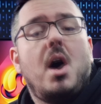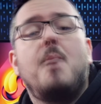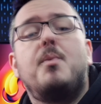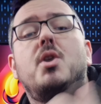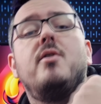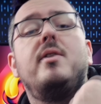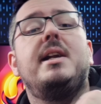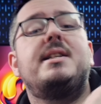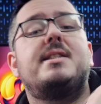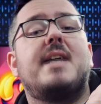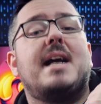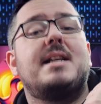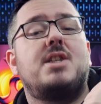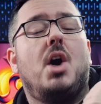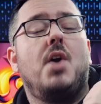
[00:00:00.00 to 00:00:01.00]
I'm currently
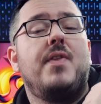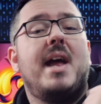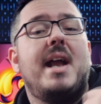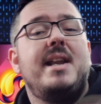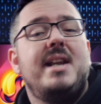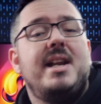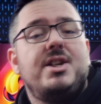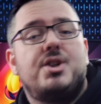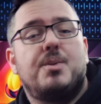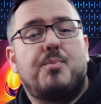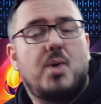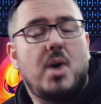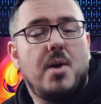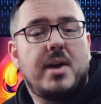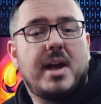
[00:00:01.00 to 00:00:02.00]
sat on their Ninja
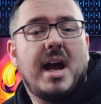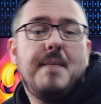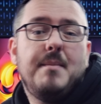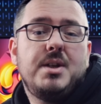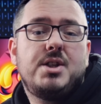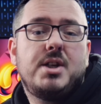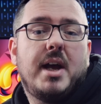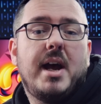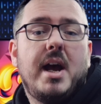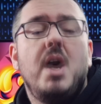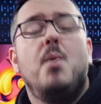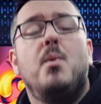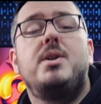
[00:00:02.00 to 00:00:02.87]
Pro gaming chair,